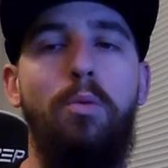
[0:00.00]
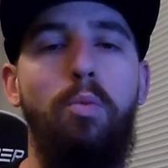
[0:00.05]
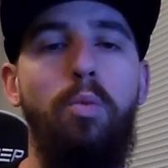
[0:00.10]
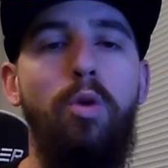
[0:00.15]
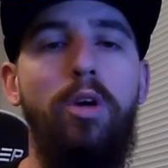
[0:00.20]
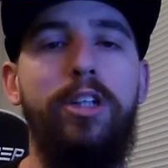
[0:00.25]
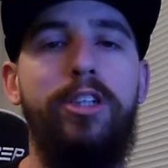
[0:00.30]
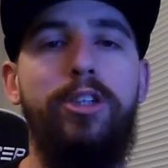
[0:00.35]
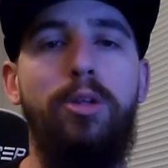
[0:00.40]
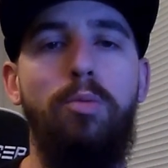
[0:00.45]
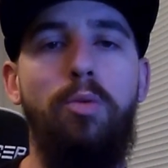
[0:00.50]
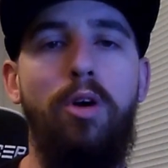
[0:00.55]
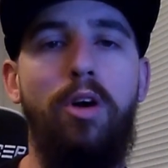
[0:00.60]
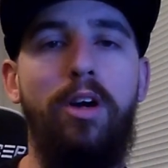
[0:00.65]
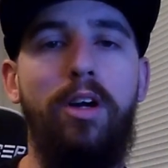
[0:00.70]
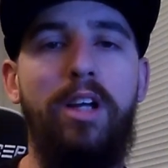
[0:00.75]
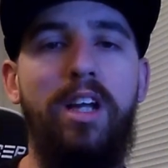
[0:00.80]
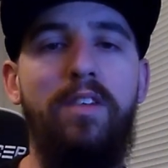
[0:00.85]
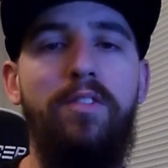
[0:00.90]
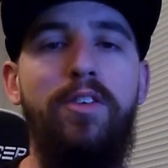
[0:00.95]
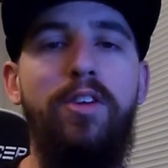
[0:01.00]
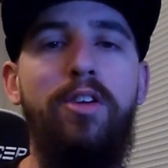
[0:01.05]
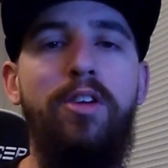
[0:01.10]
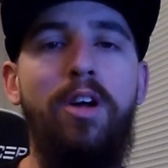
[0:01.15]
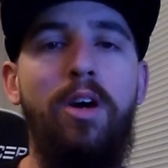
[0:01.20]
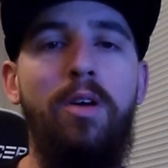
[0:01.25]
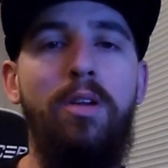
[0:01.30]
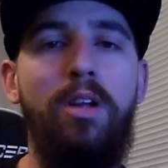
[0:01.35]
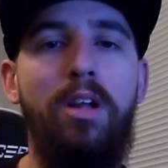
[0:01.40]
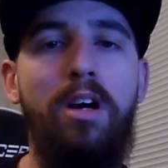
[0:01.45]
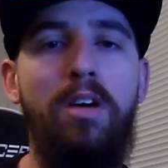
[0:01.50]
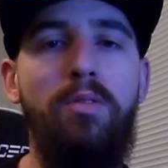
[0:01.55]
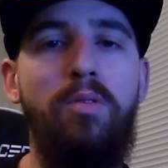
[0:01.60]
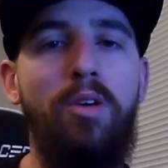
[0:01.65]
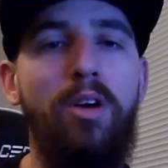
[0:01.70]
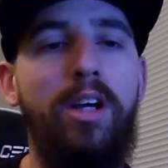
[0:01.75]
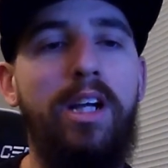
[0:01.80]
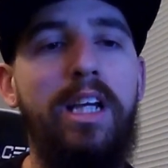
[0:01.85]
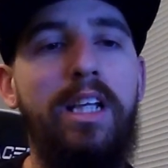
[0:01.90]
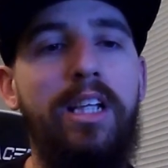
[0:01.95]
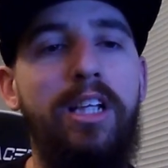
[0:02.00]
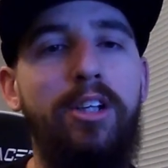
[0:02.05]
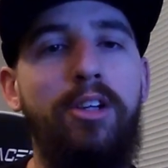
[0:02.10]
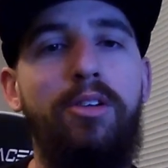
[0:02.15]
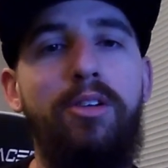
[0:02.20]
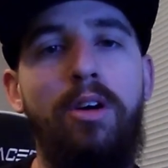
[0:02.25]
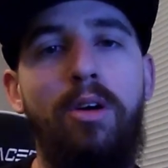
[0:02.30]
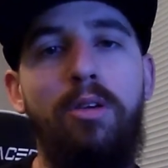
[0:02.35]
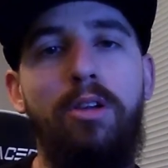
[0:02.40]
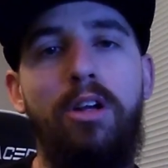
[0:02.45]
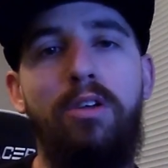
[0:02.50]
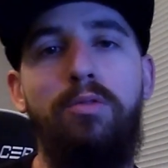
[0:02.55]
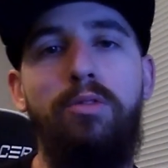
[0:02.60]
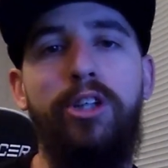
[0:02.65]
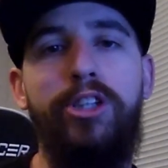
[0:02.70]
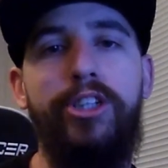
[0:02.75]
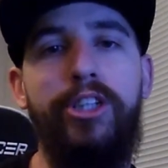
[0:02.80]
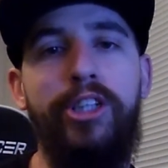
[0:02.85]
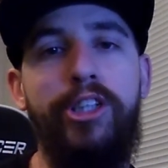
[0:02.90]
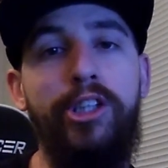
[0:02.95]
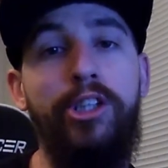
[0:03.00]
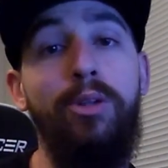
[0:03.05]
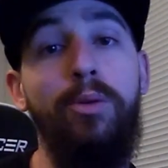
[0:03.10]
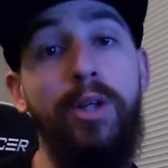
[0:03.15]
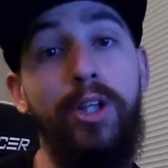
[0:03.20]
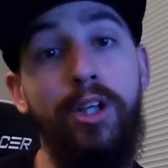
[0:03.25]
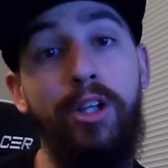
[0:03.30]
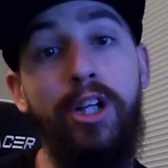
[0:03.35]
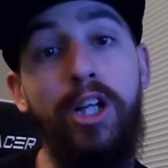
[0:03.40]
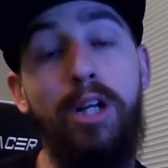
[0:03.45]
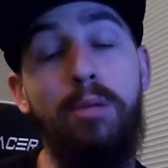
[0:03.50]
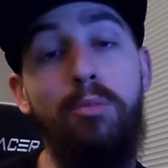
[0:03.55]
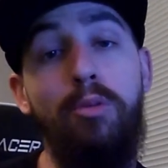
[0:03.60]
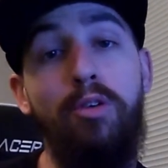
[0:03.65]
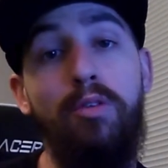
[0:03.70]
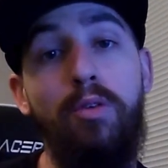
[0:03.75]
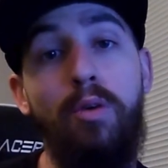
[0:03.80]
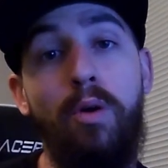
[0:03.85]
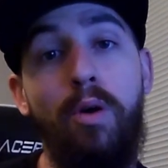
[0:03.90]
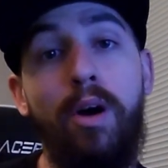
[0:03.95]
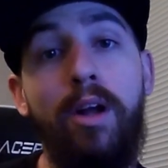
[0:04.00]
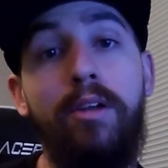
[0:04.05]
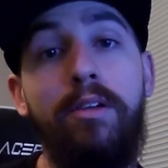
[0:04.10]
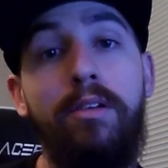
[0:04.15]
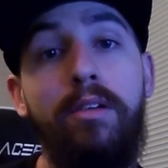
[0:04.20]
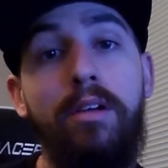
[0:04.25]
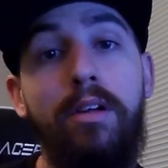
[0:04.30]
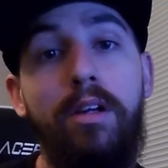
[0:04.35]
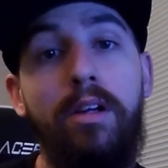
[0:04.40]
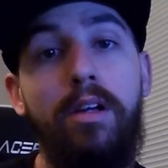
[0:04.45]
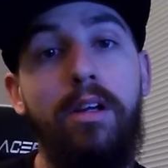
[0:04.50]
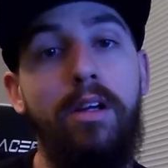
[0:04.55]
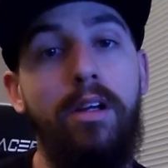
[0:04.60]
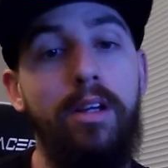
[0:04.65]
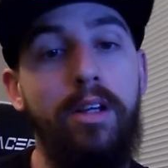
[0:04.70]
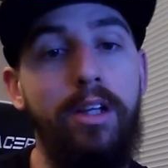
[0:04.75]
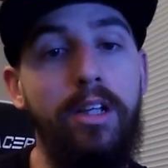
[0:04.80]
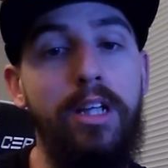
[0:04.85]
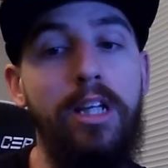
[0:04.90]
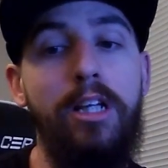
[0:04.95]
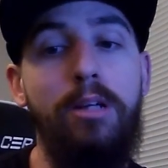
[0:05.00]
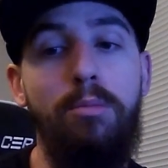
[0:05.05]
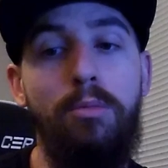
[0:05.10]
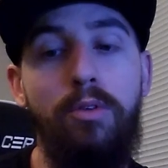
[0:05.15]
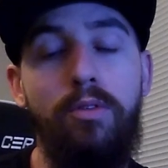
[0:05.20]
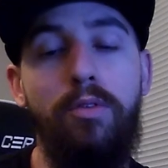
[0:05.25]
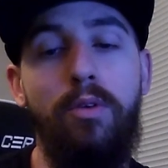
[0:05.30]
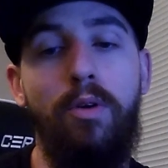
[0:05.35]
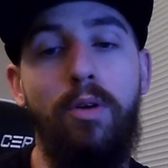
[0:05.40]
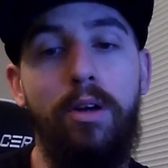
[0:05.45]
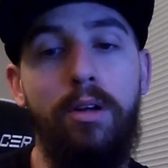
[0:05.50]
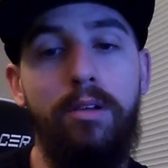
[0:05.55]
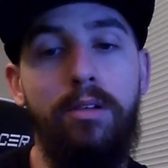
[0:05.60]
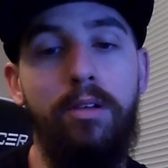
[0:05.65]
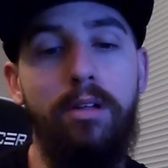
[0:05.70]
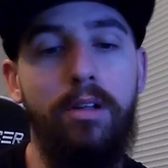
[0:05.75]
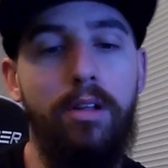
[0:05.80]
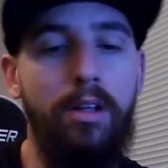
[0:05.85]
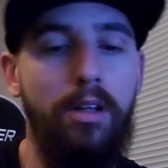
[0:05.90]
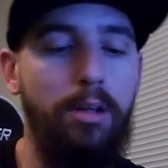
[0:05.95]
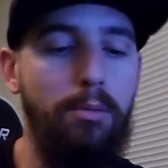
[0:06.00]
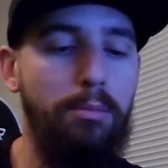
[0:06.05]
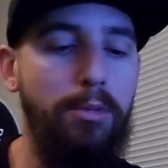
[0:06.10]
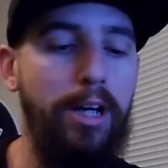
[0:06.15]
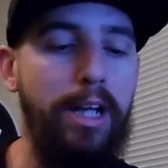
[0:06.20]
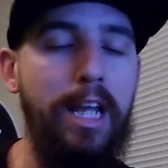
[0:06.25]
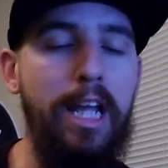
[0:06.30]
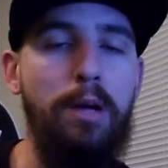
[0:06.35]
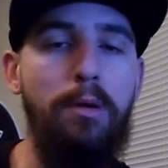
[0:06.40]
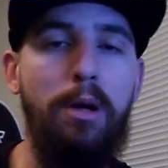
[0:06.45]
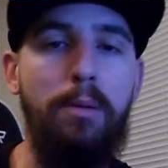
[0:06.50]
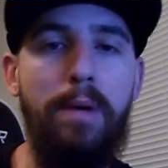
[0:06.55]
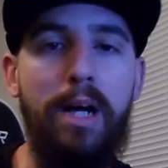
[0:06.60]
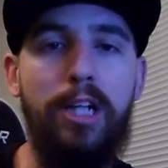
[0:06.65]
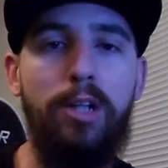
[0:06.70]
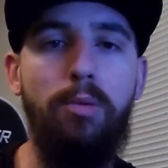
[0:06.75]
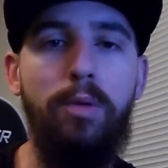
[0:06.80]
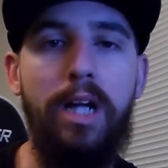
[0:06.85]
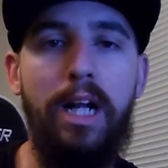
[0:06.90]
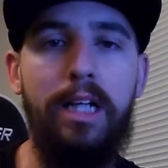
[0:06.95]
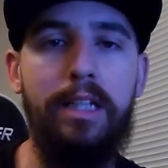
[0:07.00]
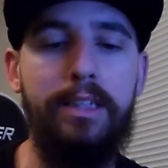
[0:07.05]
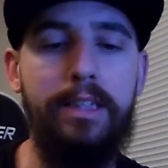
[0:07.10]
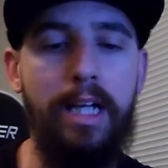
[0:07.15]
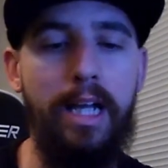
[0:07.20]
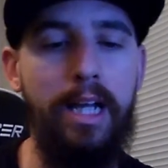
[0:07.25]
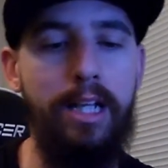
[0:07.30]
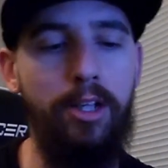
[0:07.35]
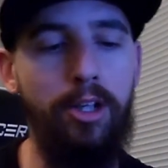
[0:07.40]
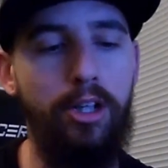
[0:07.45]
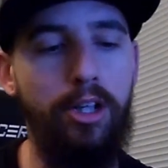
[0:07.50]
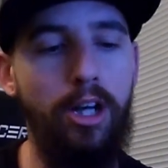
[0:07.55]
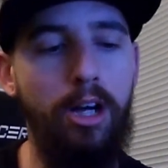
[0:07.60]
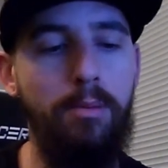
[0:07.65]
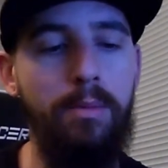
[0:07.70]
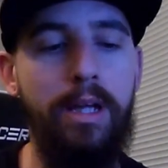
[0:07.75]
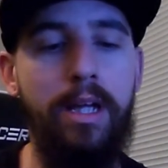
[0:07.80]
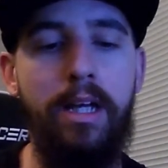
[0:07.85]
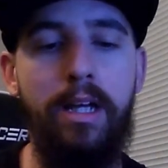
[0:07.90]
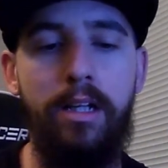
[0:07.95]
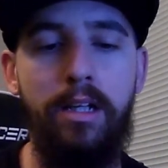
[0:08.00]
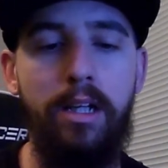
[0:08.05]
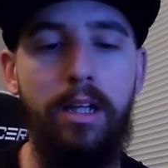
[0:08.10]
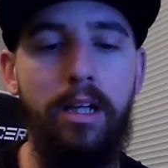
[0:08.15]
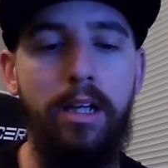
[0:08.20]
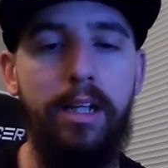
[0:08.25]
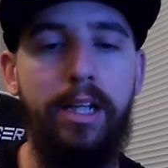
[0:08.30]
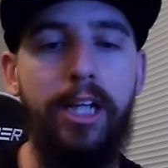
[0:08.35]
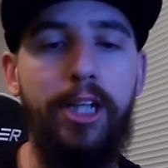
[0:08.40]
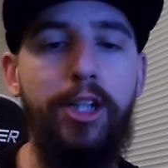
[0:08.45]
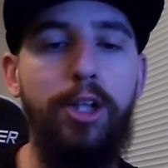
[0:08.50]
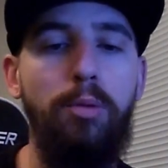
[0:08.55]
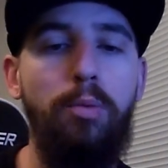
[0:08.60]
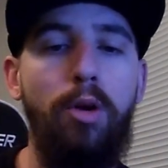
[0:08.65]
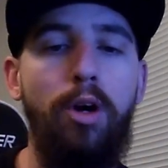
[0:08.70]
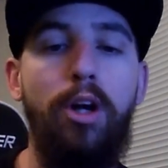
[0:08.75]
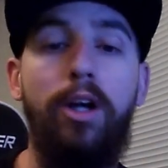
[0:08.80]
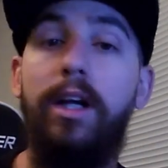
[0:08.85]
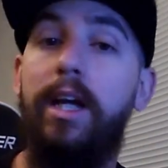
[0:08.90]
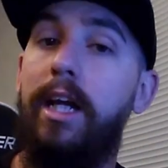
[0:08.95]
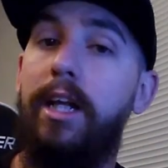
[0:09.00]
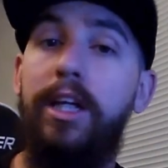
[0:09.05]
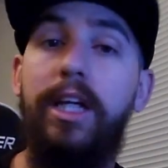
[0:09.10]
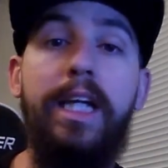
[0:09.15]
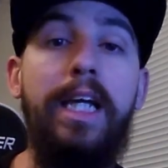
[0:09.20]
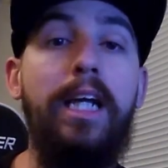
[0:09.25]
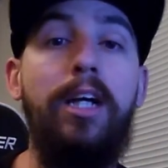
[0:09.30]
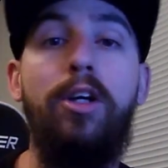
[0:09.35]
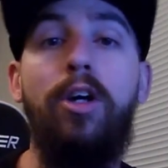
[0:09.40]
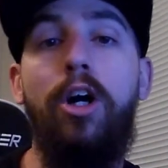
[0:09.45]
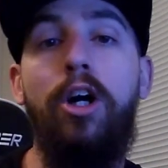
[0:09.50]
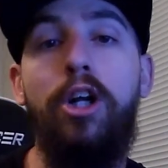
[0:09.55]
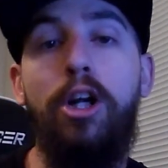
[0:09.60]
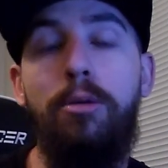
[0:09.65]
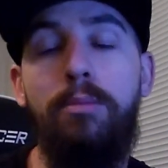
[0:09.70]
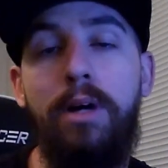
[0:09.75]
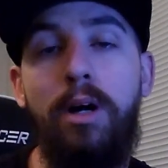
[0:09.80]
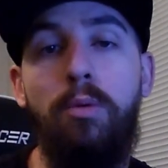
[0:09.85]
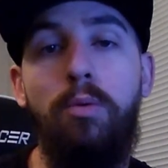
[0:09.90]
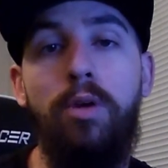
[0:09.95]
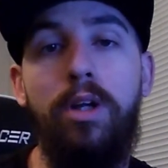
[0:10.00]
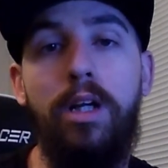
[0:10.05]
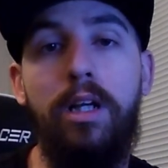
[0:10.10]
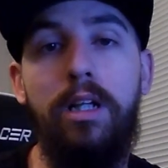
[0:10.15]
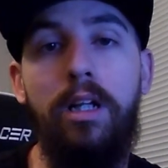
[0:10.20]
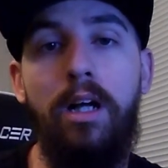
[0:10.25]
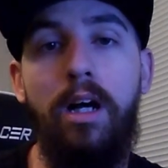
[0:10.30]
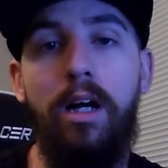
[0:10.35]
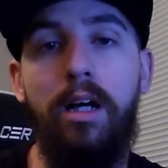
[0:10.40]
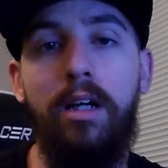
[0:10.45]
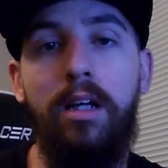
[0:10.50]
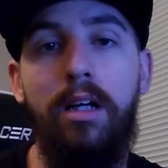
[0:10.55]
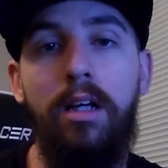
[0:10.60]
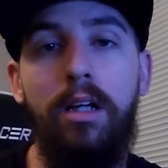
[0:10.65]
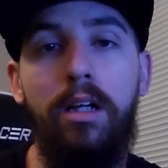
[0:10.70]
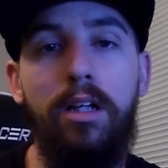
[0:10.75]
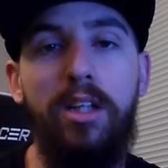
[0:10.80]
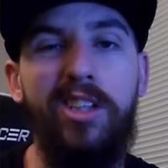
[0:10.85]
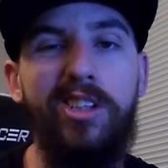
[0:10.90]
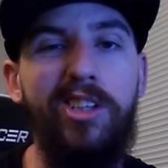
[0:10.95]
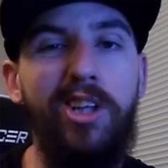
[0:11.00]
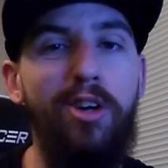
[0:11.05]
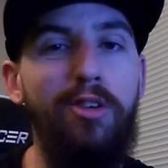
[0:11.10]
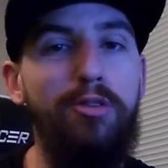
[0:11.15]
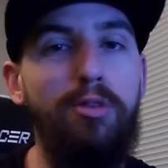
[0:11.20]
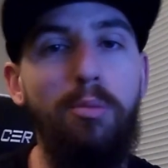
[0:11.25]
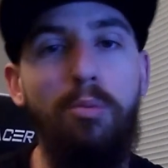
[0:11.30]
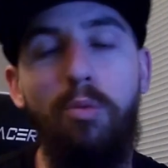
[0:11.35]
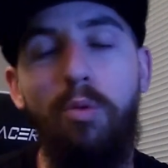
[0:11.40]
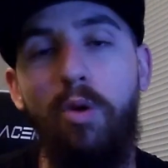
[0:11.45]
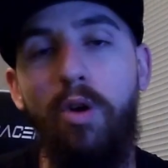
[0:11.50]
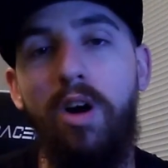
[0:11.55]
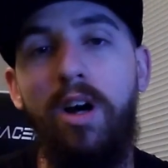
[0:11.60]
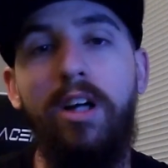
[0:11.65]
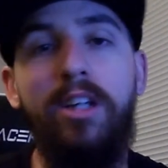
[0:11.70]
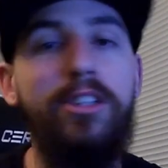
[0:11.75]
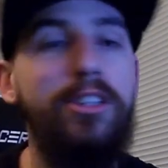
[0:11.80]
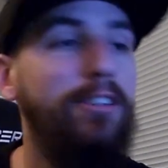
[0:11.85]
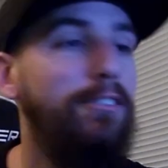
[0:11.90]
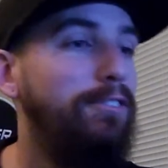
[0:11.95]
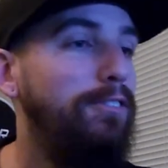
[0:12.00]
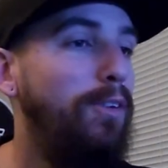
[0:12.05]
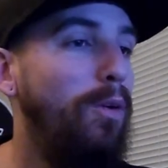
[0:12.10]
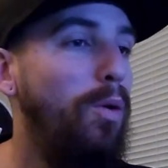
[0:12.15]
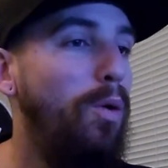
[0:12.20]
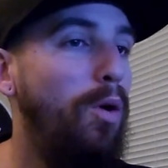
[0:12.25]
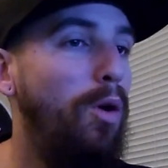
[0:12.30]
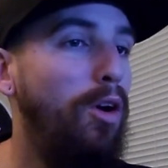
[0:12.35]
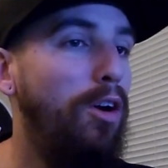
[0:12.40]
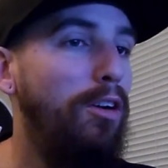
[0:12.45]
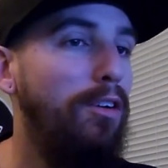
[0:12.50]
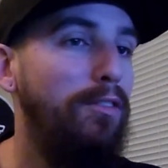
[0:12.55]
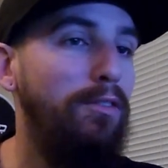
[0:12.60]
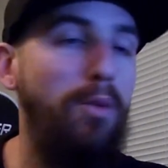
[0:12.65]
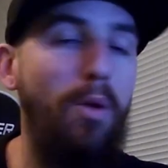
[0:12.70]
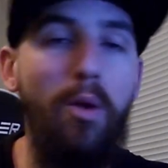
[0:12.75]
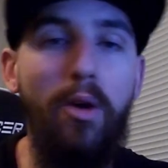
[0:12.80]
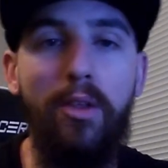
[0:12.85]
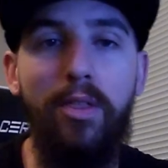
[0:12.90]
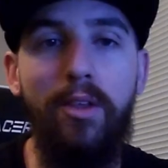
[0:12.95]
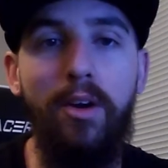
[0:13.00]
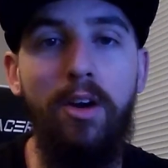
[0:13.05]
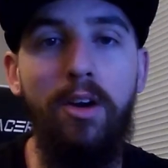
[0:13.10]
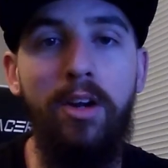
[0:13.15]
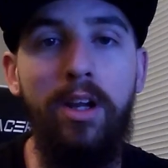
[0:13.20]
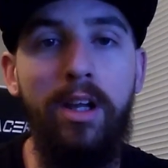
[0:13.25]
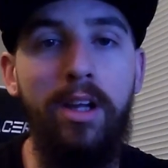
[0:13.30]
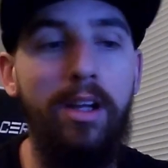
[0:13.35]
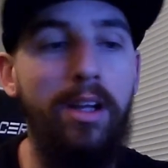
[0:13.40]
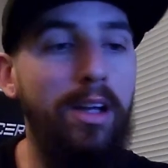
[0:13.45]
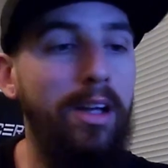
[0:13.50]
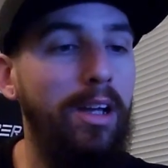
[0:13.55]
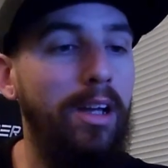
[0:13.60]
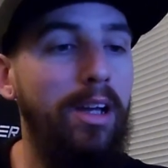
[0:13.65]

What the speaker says: Want to work. If you don't love working, then you don't love what you do, and you need to move on. You need to move on. But anyway, back to what I was saying. You come in, get your work, and you get caught up by 1 o'clock. So from 1 to 4, 4:30,